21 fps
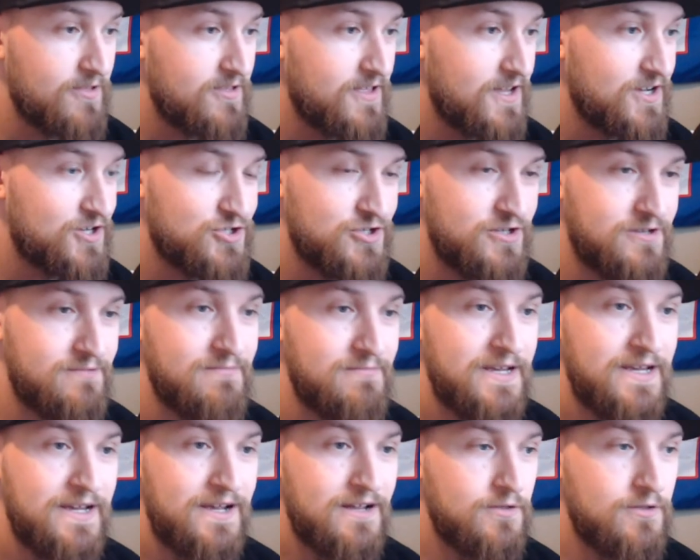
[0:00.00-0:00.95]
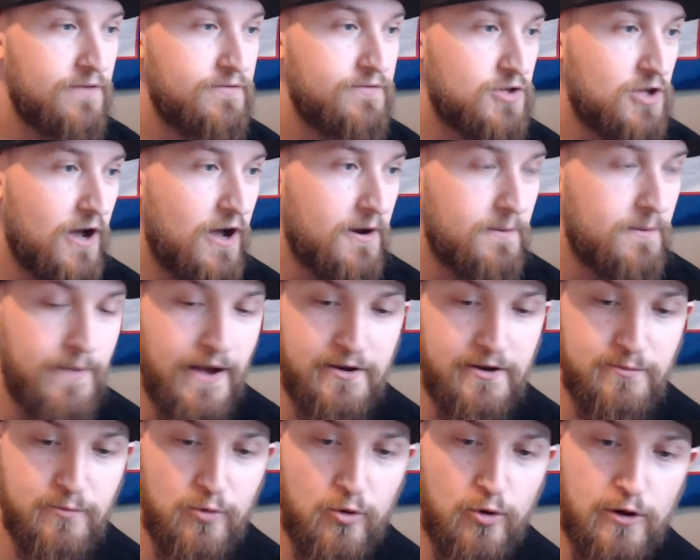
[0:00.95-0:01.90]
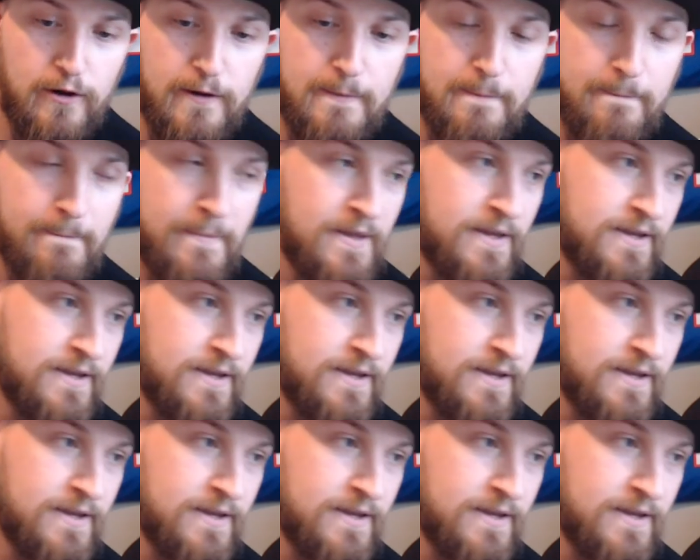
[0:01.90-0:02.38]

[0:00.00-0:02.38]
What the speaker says: section. Love to talk about it more.